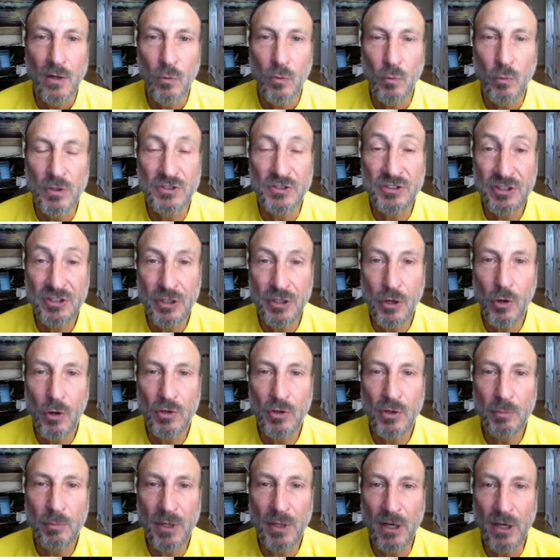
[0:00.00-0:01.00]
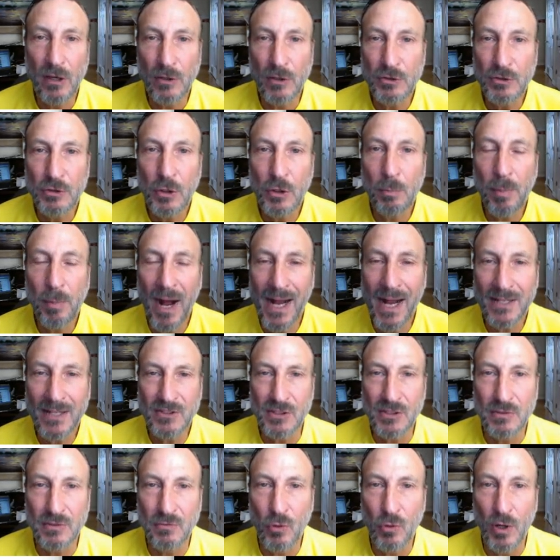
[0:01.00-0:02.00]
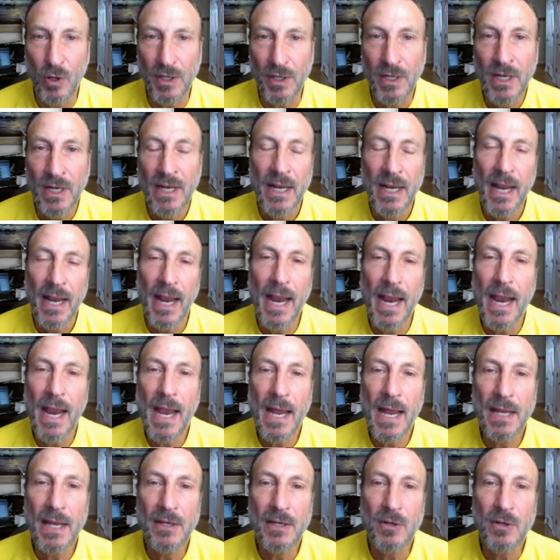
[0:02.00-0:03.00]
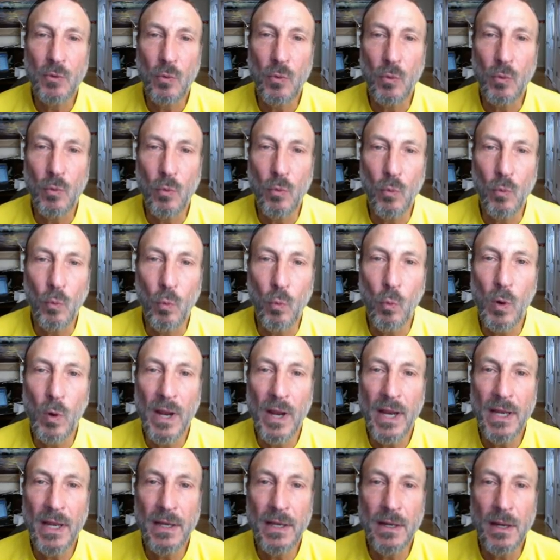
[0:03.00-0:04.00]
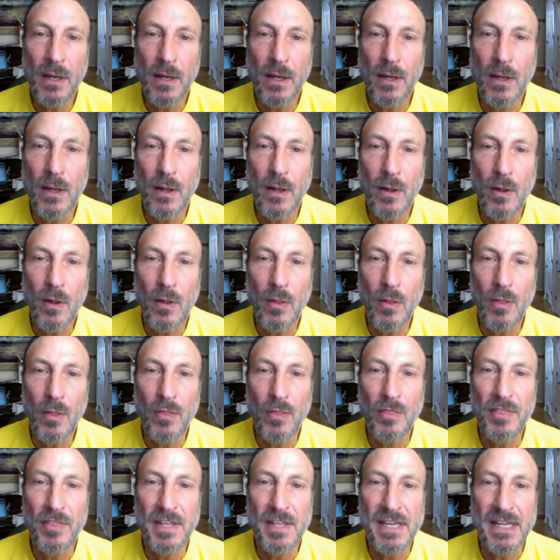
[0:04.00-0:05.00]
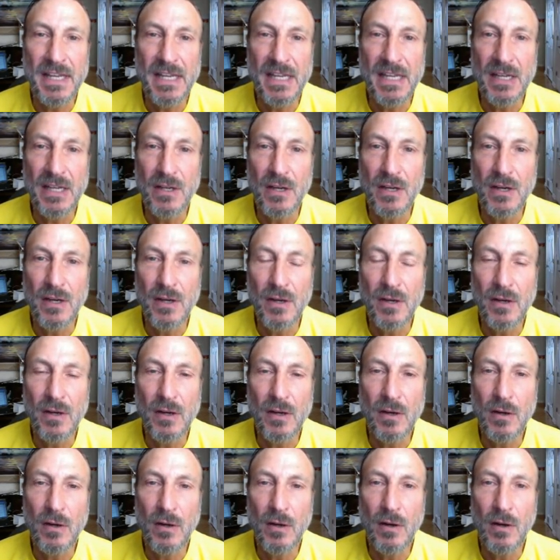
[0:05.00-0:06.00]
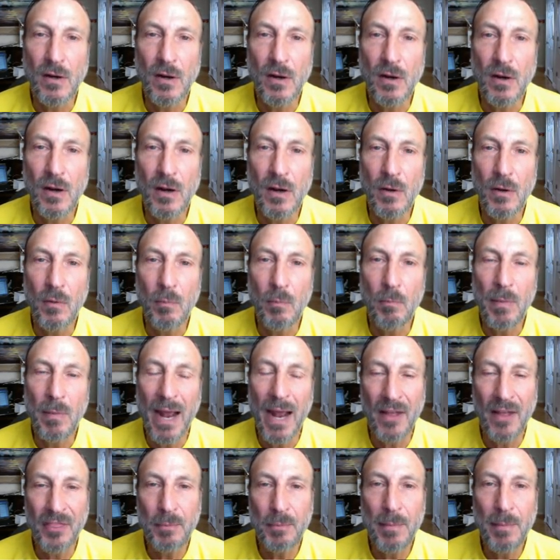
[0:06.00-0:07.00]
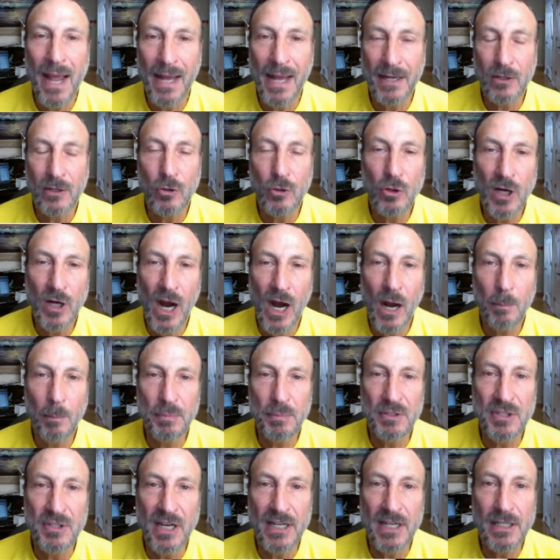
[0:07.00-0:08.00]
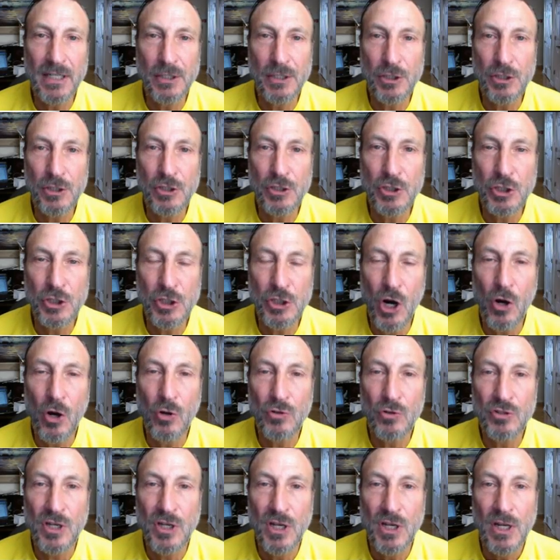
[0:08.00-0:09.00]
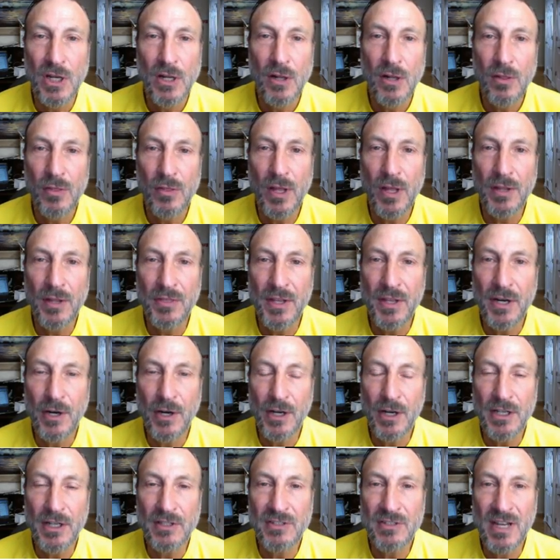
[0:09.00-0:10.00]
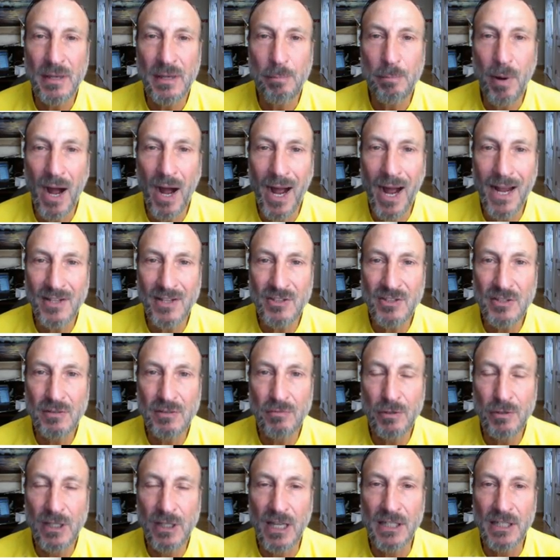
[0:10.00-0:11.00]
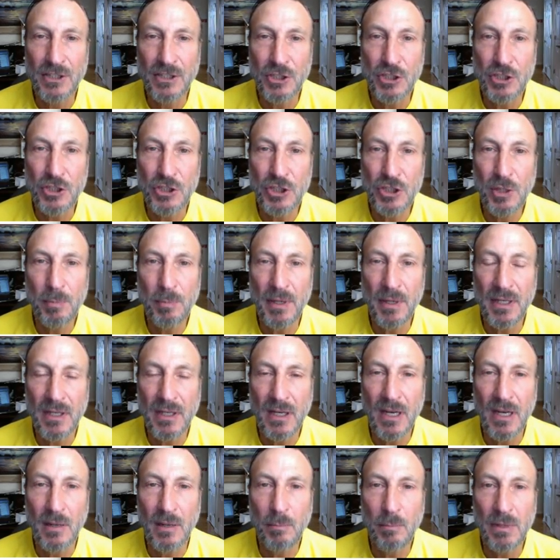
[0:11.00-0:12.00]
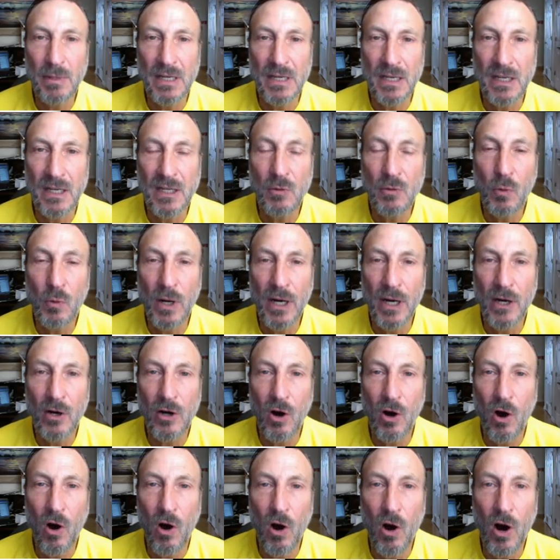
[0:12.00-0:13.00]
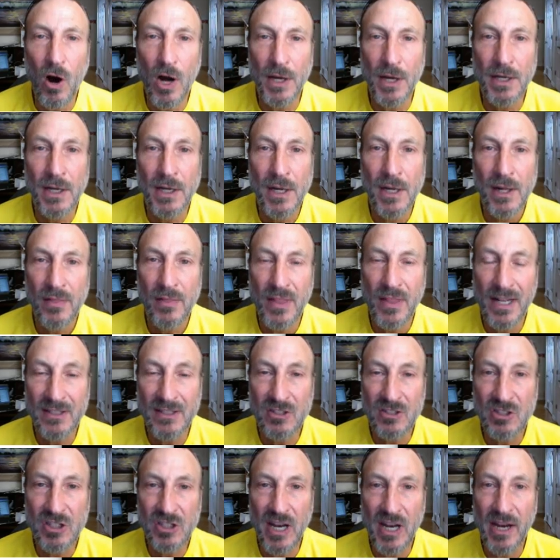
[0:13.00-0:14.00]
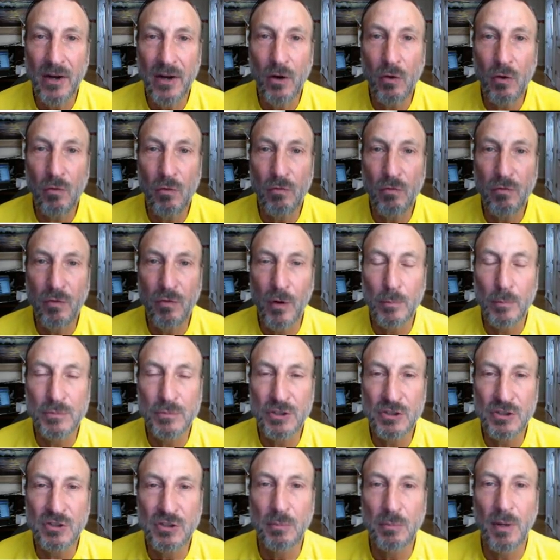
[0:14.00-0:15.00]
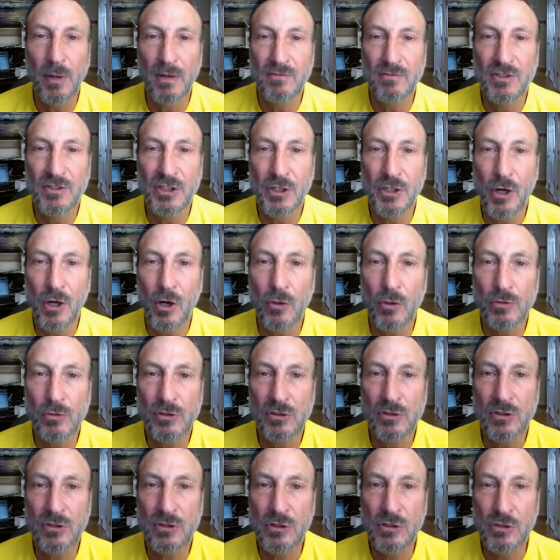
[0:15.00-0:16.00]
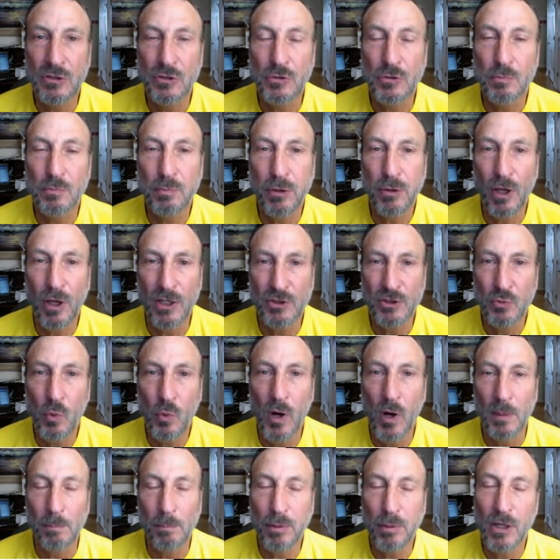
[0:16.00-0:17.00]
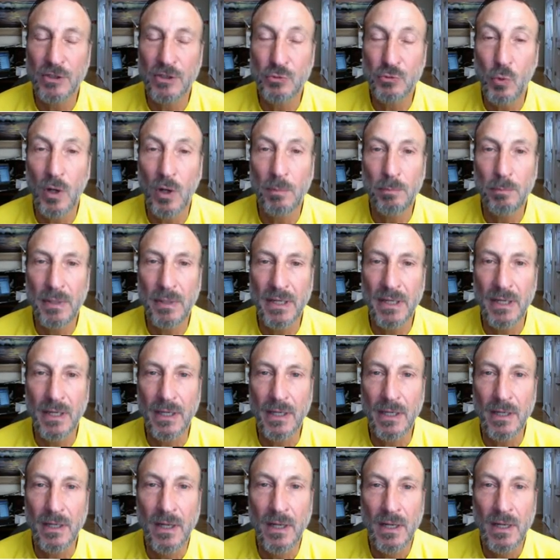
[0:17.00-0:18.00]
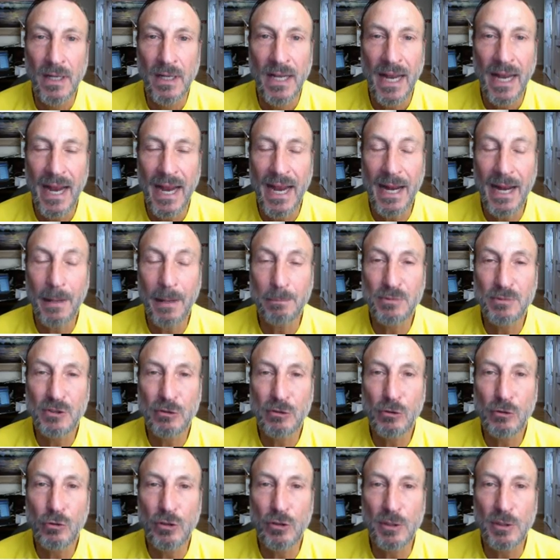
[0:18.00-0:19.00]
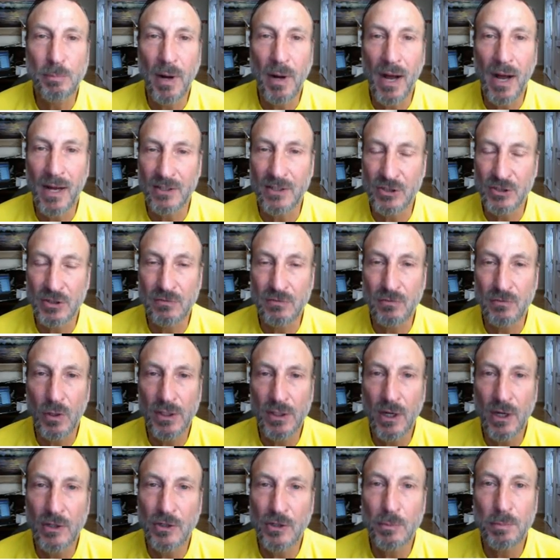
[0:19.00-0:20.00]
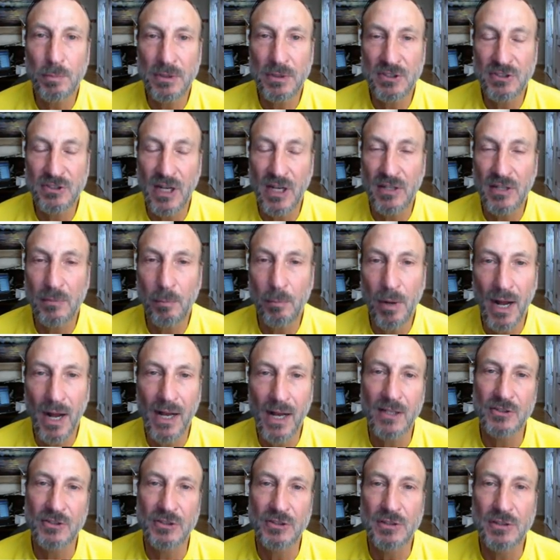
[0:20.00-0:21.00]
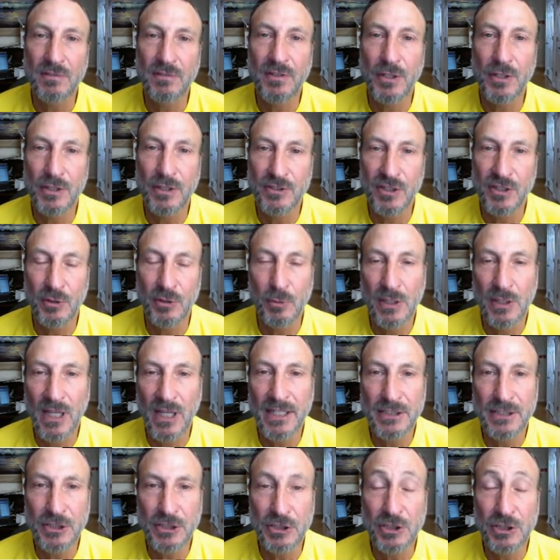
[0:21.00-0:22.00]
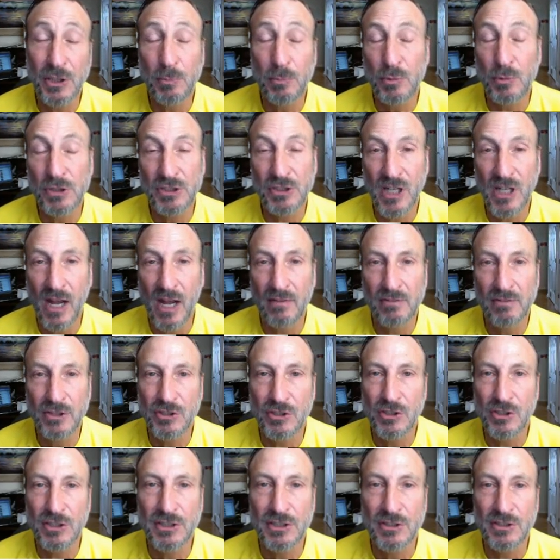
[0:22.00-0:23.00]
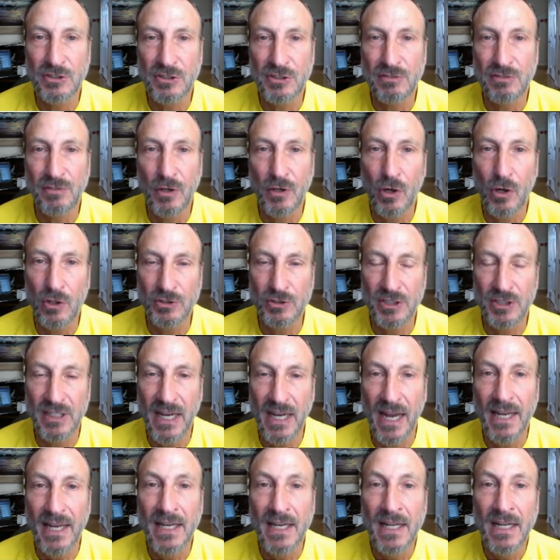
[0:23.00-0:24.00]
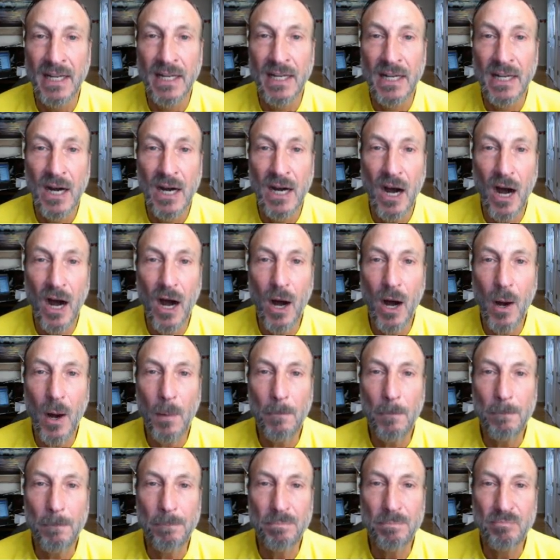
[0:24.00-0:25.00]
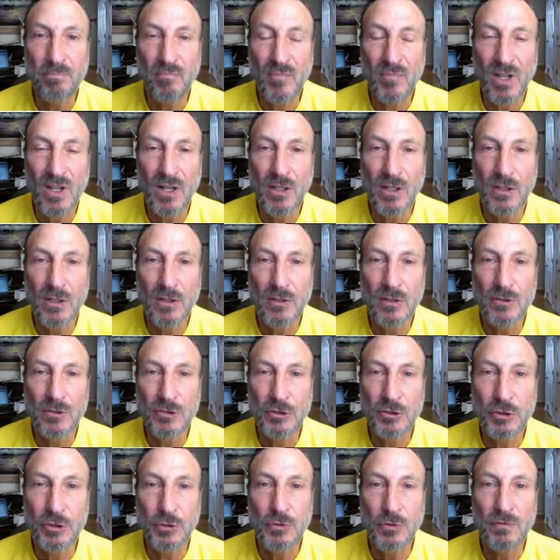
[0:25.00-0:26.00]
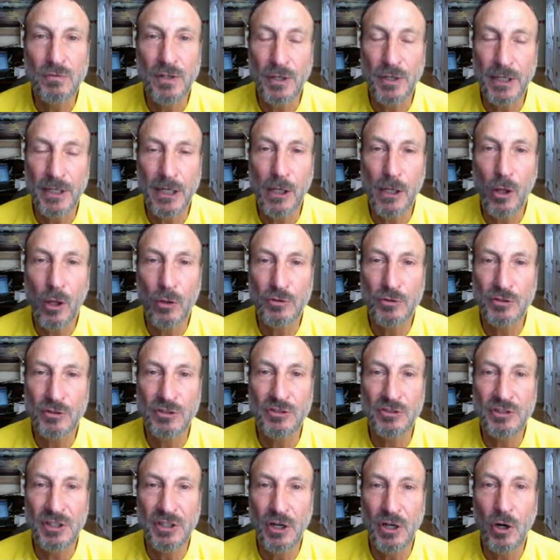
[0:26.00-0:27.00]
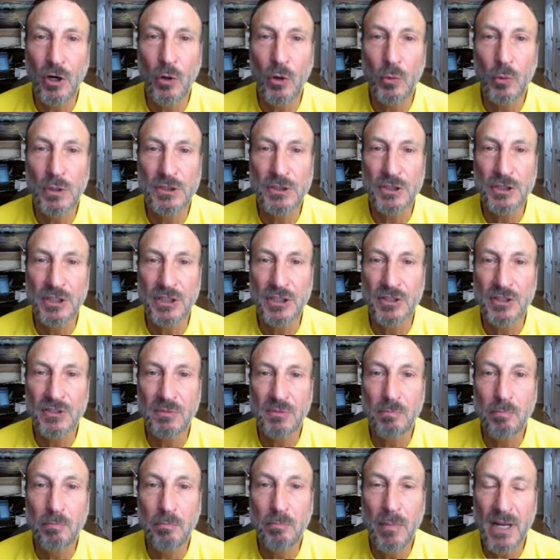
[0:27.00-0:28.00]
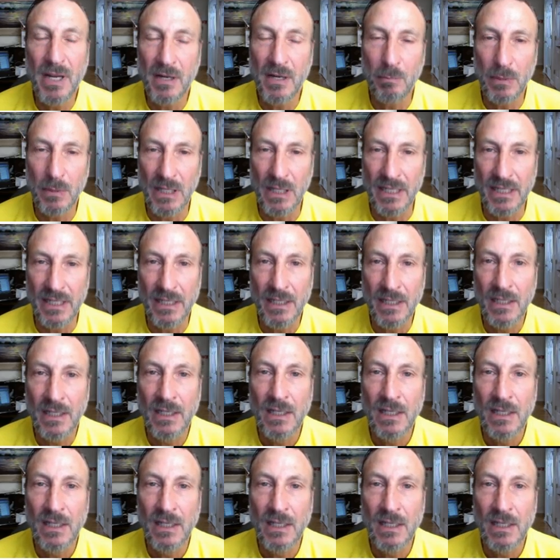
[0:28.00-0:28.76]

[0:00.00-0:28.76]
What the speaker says: with 0 in the middle to a +1. And when the mathematical computation shows that there is a positive relationship, it can be anywhere on that scale from just above 0 to +1. +1 being absolutely positive, 100% positive there is a relationship, which obviously is difficult to get, to very close to 0, which is minimally